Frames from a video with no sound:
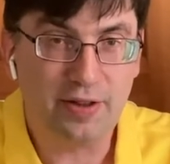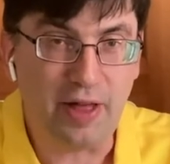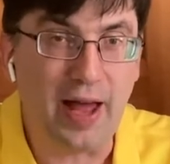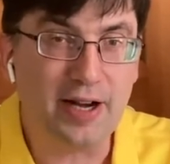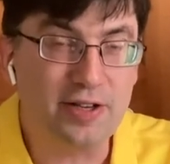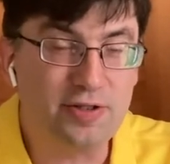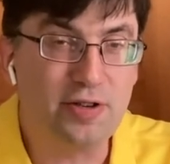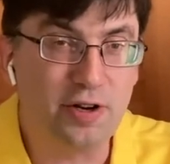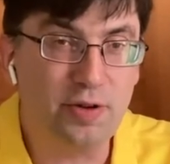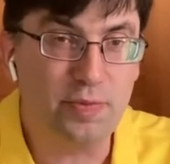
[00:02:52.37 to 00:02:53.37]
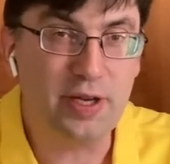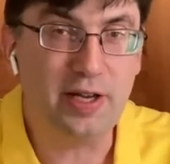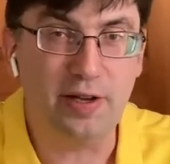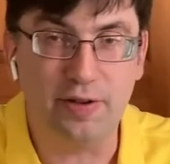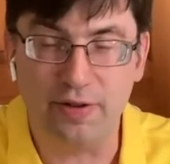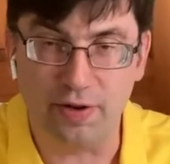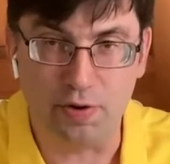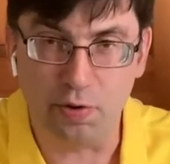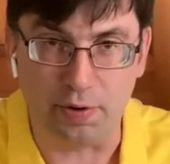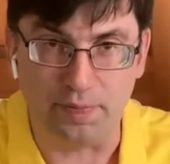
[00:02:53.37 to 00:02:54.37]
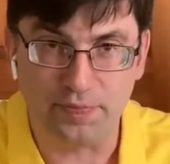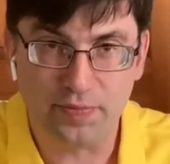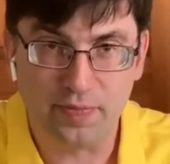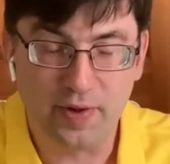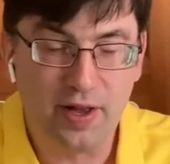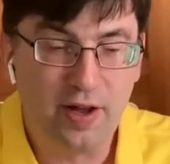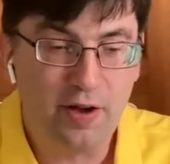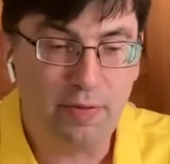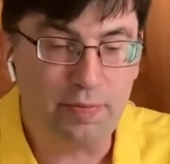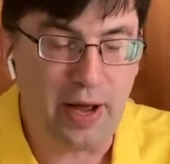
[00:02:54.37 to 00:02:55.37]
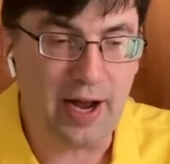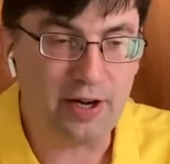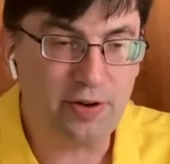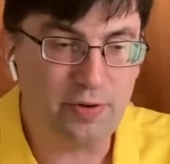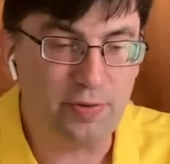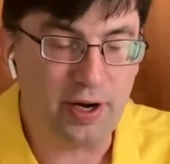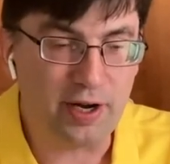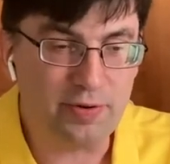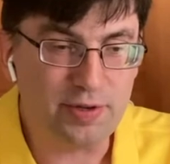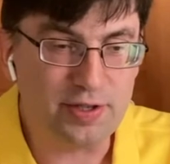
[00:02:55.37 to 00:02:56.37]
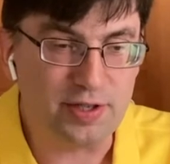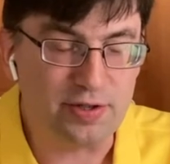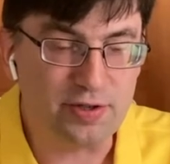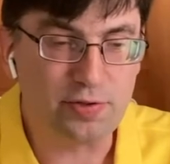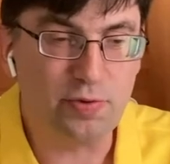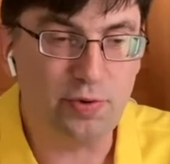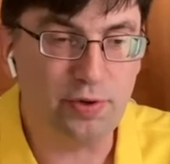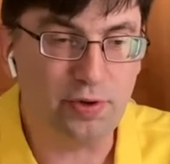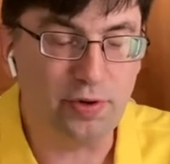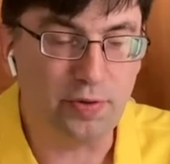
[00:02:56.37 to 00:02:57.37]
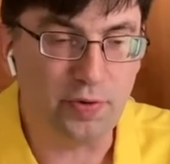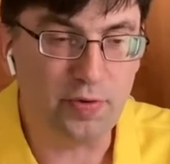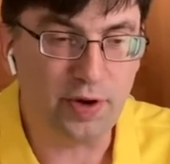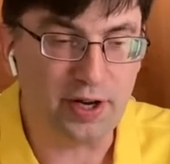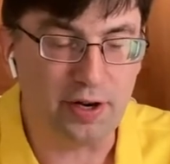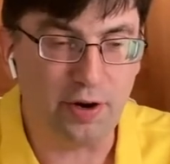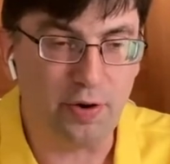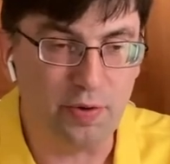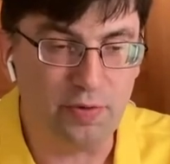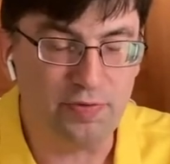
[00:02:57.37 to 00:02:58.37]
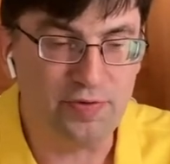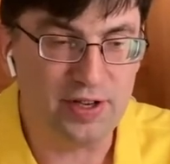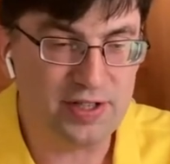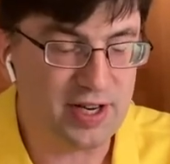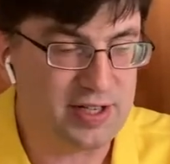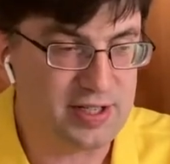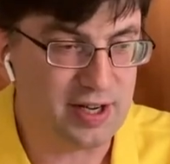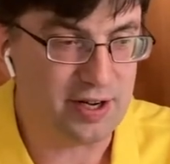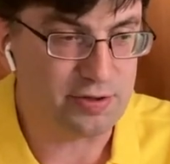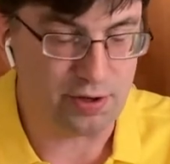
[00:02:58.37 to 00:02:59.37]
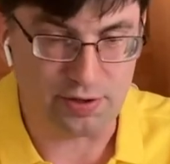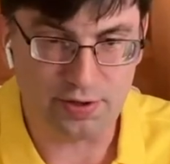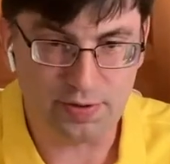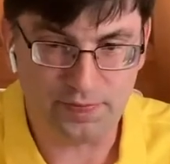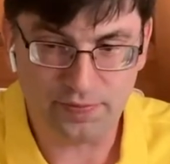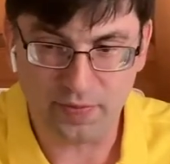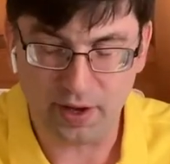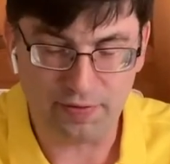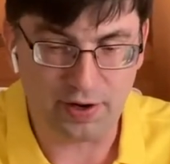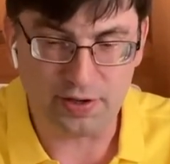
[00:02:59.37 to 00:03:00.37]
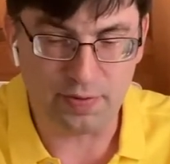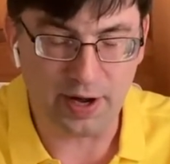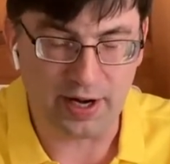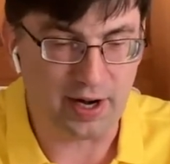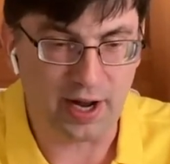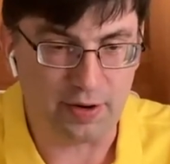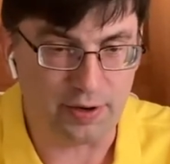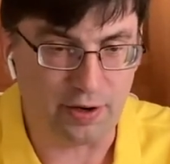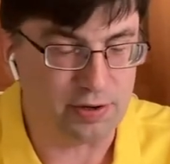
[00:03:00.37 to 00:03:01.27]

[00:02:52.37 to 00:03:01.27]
That is going to be the norm. Back when I was in school, and we'd want to go visit uh, church, friends of mine and I would go